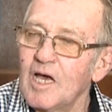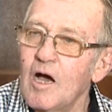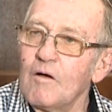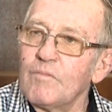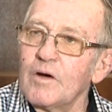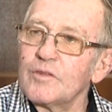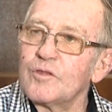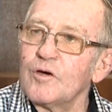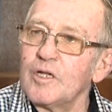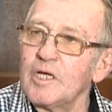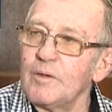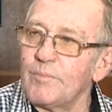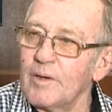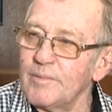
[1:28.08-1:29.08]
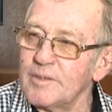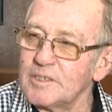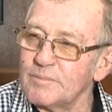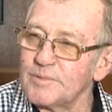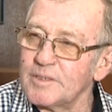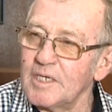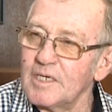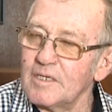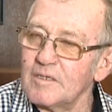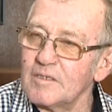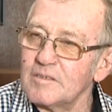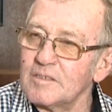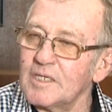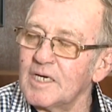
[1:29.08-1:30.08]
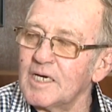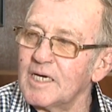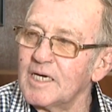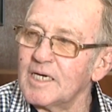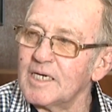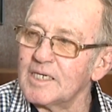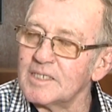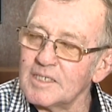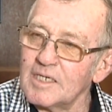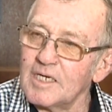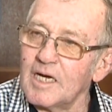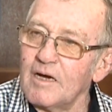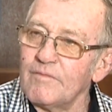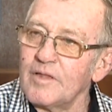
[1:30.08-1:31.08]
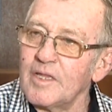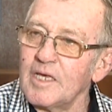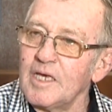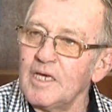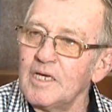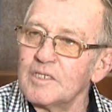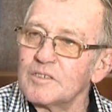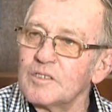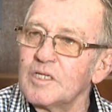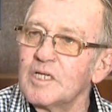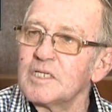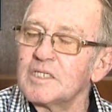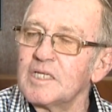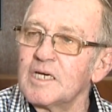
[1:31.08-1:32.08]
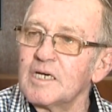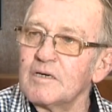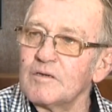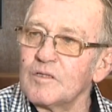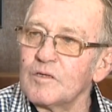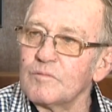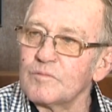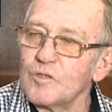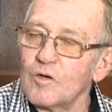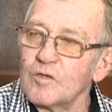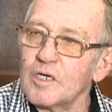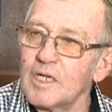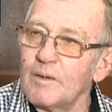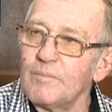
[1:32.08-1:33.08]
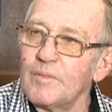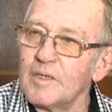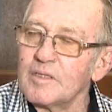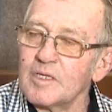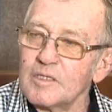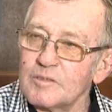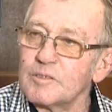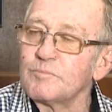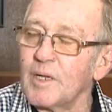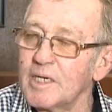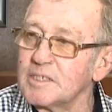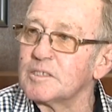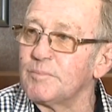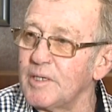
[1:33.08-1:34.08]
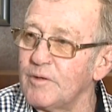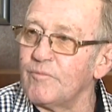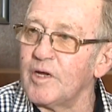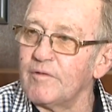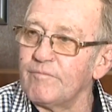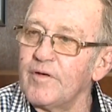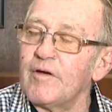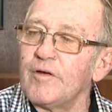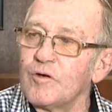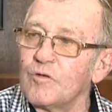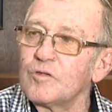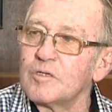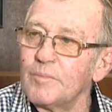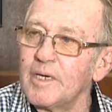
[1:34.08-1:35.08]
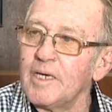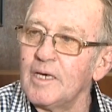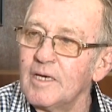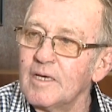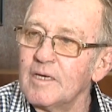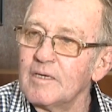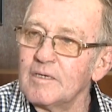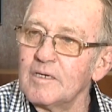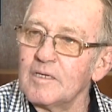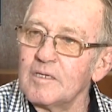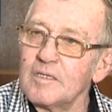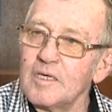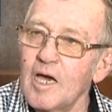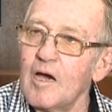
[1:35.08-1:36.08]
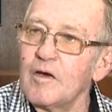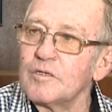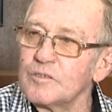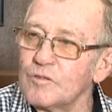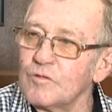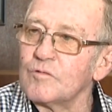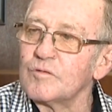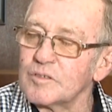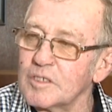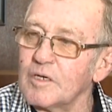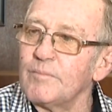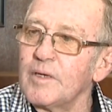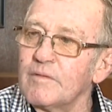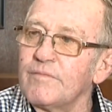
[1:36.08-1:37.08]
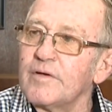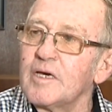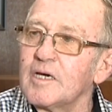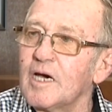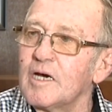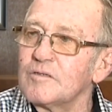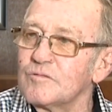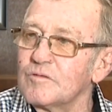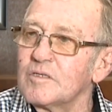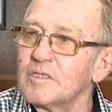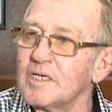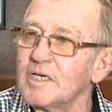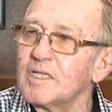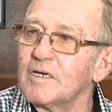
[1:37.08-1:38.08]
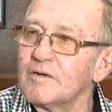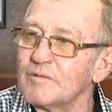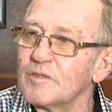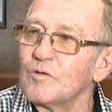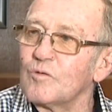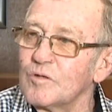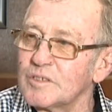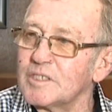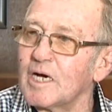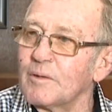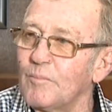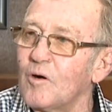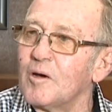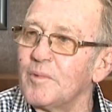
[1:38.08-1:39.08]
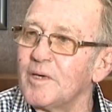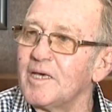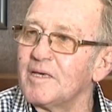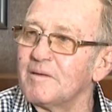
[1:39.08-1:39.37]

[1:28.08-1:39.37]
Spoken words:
I won 13 premierships here, and over the years, and the jockey club, this place has been very, very good to me, and the owners are always giving me a fair go, sort of thing, and they're always stuck by me.